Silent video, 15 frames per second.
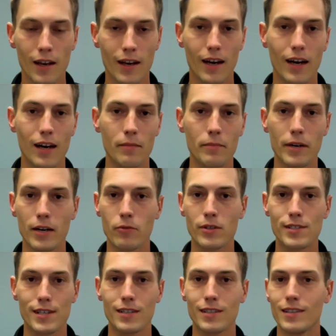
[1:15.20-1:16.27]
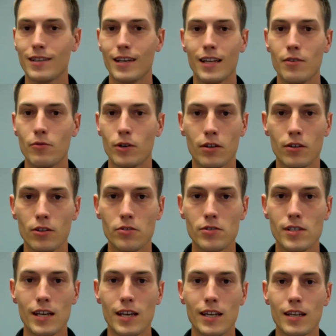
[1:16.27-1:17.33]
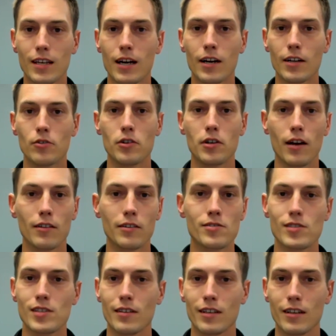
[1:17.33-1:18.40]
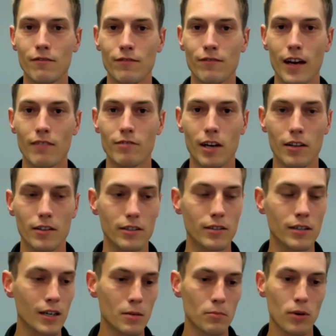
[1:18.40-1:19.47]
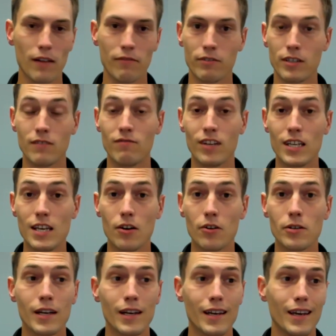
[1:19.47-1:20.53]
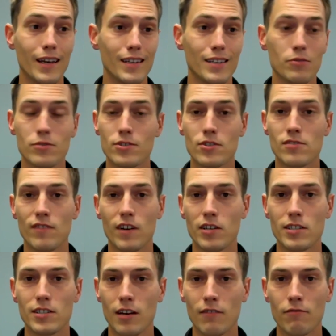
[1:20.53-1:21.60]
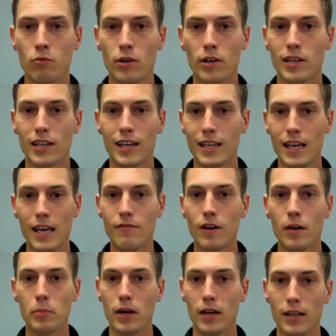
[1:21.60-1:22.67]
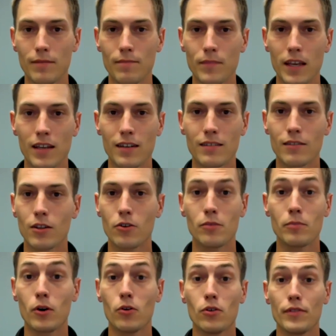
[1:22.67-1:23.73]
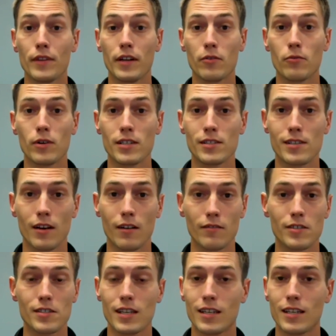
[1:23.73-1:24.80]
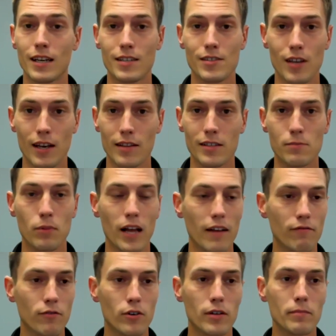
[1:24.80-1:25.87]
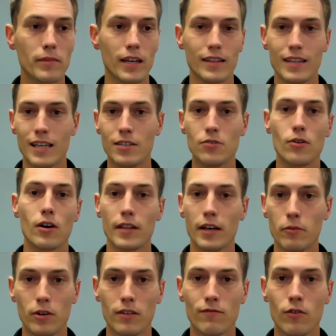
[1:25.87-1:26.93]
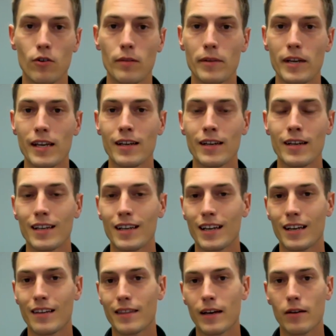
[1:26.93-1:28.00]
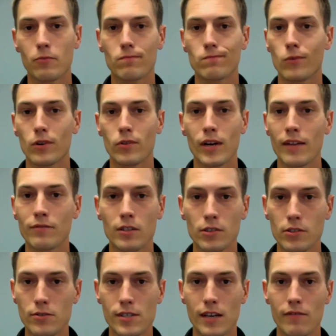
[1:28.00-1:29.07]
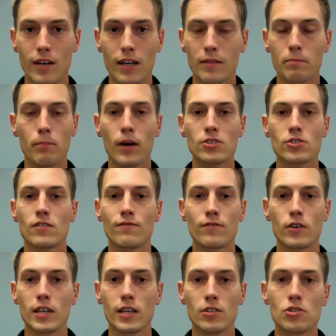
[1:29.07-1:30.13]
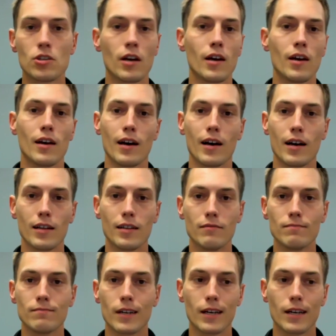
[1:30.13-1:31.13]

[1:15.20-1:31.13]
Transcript: but I wasn't anywhere close to hitting $100, selling a $5 profited video, and it was just very tough work, and I gave up on it. And lo and behold, there it was. All of a sudden, I saw this platform, and they do all that work for me, and I thought, what do I have to lose? I've got a bunch of footage on